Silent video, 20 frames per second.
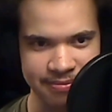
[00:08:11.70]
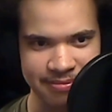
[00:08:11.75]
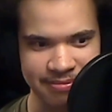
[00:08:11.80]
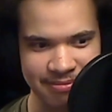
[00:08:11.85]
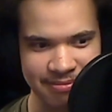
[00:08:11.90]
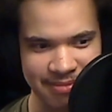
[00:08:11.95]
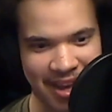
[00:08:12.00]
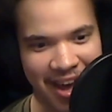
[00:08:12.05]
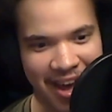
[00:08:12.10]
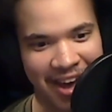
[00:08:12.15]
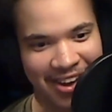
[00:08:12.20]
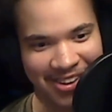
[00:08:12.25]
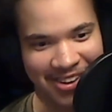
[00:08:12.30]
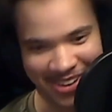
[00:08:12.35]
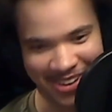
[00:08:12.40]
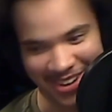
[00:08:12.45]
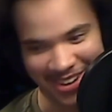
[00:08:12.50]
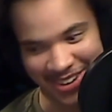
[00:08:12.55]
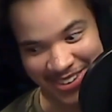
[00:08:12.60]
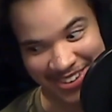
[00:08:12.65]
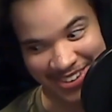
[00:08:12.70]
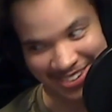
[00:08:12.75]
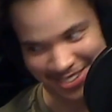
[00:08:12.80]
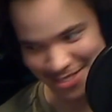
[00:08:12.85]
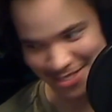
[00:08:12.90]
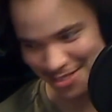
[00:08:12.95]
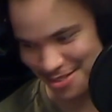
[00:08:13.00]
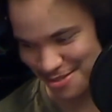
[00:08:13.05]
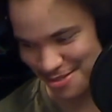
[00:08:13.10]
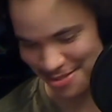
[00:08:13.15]
Yeah.
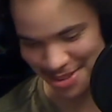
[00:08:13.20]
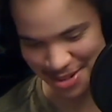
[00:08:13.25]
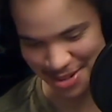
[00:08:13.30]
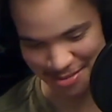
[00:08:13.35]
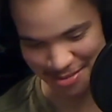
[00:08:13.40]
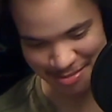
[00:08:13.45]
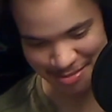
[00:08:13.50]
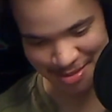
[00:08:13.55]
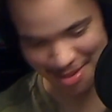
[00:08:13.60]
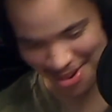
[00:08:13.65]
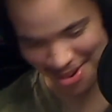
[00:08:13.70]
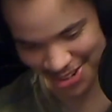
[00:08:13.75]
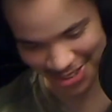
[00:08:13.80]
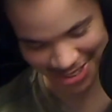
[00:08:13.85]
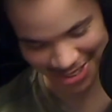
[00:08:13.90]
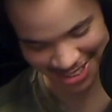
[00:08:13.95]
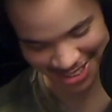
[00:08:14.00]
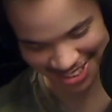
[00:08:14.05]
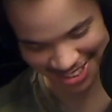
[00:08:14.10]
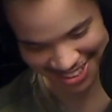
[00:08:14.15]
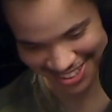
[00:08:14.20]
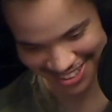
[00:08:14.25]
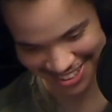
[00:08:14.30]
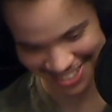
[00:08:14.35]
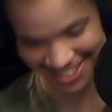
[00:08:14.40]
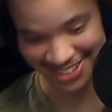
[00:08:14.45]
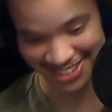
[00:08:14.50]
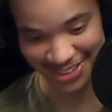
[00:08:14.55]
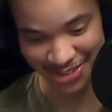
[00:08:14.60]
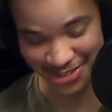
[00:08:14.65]
Oh,
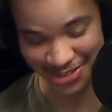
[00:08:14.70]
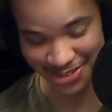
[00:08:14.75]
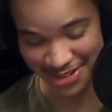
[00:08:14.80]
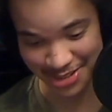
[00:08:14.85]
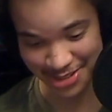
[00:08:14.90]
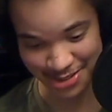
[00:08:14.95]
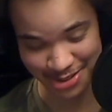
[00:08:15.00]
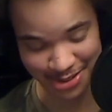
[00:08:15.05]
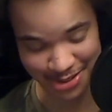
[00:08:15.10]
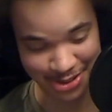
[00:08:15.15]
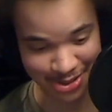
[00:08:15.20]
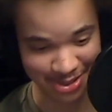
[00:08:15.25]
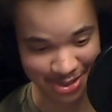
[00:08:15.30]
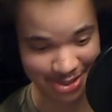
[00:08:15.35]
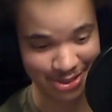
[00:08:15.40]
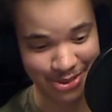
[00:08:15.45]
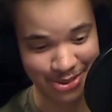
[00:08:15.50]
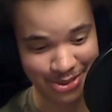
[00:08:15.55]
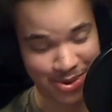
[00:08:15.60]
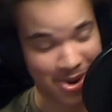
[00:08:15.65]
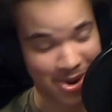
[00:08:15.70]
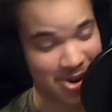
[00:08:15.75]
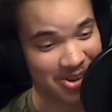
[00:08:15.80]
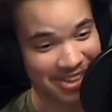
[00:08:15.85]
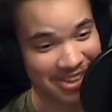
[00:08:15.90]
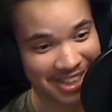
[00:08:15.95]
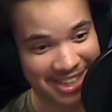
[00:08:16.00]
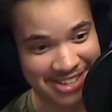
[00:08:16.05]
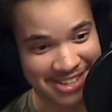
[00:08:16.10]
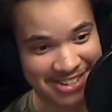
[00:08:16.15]
those days, those were hard
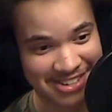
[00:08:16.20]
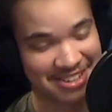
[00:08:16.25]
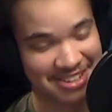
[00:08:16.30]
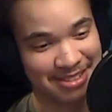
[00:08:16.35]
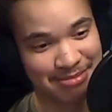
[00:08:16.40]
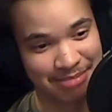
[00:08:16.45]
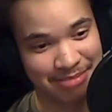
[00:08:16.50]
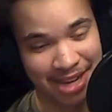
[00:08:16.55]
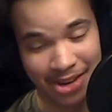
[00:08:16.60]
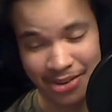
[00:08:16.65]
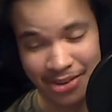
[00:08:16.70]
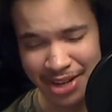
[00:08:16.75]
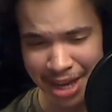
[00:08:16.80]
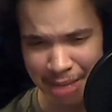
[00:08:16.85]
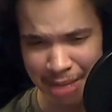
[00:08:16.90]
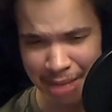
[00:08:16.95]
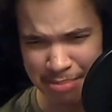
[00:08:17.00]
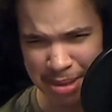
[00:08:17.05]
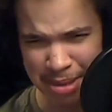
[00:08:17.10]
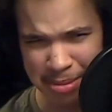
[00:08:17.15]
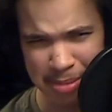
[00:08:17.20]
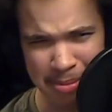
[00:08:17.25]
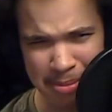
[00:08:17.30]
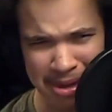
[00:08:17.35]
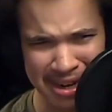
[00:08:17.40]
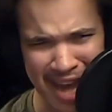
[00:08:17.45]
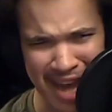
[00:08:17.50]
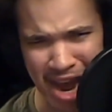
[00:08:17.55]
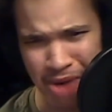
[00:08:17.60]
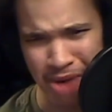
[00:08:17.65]
days. I only got maybe
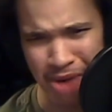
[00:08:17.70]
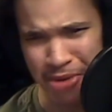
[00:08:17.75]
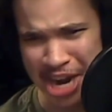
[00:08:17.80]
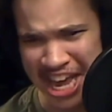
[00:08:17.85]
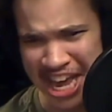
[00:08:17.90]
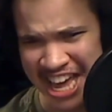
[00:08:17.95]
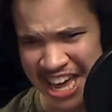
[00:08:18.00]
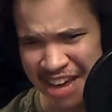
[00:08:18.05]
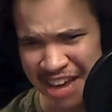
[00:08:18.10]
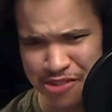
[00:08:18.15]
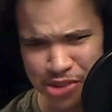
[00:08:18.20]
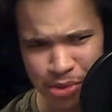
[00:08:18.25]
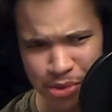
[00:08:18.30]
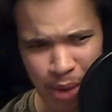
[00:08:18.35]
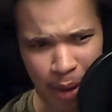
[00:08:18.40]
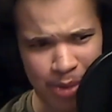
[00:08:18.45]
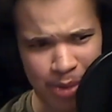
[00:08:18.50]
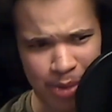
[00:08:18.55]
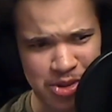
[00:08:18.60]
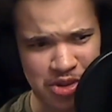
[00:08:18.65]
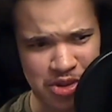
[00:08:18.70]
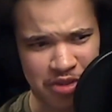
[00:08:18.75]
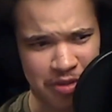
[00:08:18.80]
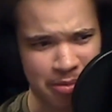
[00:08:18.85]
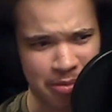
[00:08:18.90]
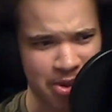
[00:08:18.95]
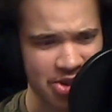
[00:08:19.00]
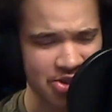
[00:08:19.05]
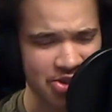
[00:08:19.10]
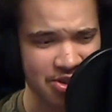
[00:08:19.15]
about an hour and a half, 2 hours of
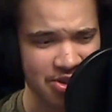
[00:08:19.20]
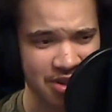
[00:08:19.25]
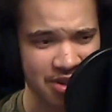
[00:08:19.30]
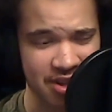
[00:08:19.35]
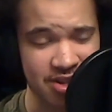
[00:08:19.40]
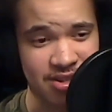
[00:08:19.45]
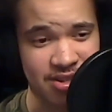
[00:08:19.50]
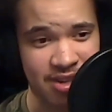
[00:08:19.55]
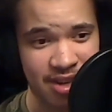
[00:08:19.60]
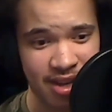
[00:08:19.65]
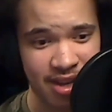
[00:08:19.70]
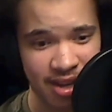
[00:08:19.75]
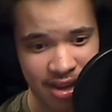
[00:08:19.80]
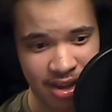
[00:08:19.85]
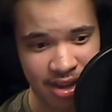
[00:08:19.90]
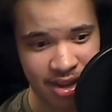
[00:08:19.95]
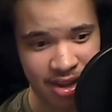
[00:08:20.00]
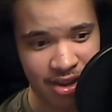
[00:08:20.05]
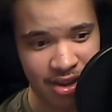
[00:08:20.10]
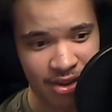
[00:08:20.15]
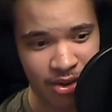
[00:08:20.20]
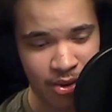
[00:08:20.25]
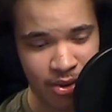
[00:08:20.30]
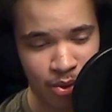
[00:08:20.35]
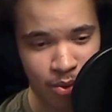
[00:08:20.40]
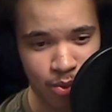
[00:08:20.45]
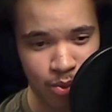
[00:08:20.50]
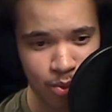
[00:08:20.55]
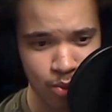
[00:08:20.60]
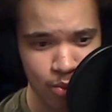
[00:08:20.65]
immersion, cause
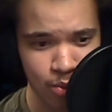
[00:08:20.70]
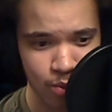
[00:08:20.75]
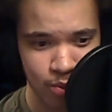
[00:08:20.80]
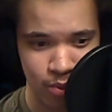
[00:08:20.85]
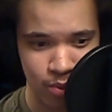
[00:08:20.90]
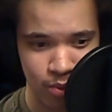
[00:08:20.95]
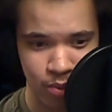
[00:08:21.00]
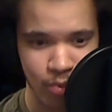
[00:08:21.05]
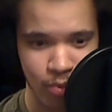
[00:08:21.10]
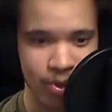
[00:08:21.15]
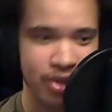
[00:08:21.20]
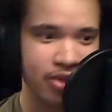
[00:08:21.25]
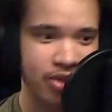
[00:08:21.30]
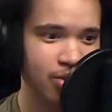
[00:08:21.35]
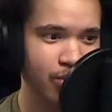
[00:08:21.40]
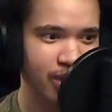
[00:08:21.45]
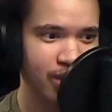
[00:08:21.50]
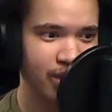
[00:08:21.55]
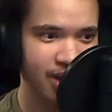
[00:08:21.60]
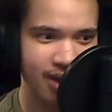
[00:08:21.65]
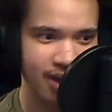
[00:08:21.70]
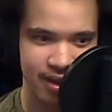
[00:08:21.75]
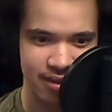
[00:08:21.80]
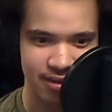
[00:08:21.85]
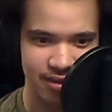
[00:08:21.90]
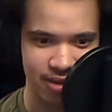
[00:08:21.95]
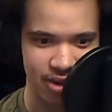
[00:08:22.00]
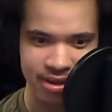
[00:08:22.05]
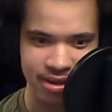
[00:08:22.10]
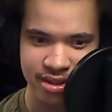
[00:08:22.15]
when you're doing like
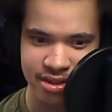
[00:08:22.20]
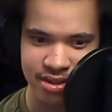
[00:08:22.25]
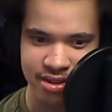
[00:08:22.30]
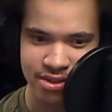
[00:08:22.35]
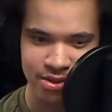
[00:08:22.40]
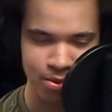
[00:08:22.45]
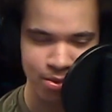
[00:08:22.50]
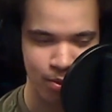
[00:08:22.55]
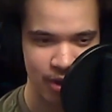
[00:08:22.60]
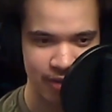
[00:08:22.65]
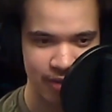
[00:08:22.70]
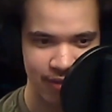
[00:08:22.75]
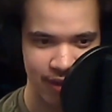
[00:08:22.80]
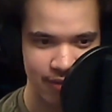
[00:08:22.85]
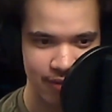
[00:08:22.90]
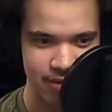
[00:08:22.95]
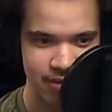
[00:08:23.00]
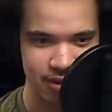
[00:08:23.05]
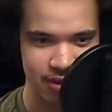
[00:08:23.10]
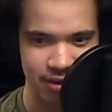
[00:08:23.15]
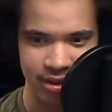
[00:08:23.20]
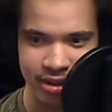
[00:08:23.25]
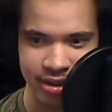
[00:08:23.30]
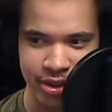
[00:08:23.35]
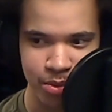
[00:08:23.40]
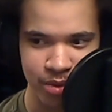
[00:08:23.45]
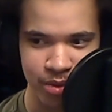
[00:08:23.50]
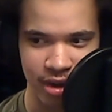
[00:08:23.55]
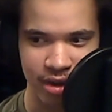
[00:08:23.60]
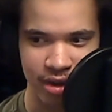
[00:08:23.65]
25 to 30
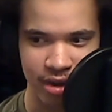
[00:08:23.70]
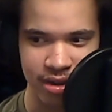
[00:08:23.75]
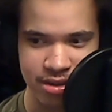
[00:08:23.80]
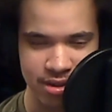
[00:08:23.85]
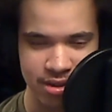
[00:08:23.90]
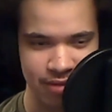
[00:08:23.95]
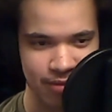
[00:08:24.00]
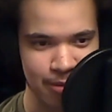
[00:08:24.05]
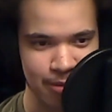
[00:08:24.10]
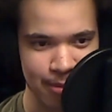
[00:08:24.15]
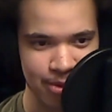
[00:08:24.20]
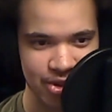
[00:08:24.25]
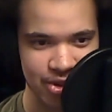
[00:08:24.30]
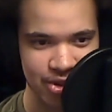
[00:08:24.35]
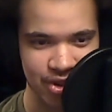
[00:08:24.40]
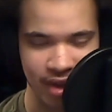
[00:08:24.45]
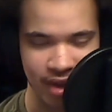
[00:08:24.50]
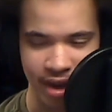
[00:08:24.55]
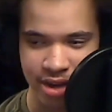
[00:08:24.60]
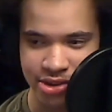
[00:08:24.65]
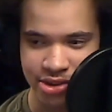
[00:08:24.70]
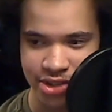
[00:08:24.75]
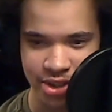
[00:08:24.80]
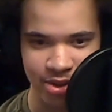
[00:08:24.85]
new cards of remembering the kanji, and